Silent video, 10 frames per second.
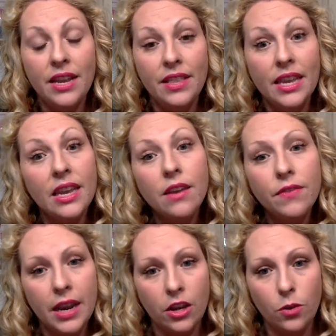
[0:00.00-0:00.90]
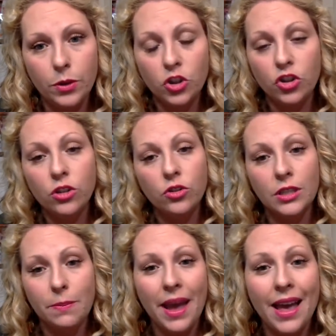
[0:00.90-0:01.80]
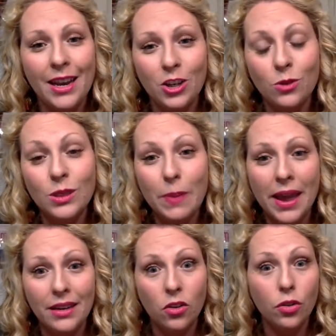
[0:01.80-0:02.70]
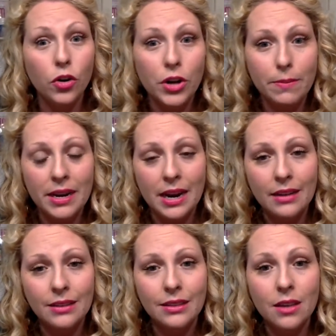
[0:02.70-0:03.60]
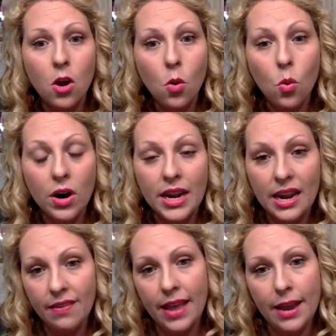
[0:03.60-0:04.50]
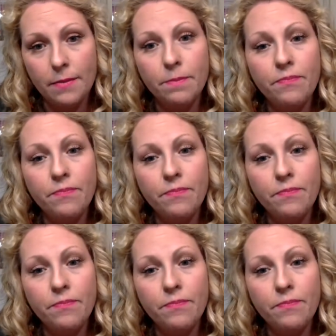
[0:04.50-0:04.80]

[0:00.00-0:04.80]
in the evening, you put your children to bed and you spend 30 minutes working then.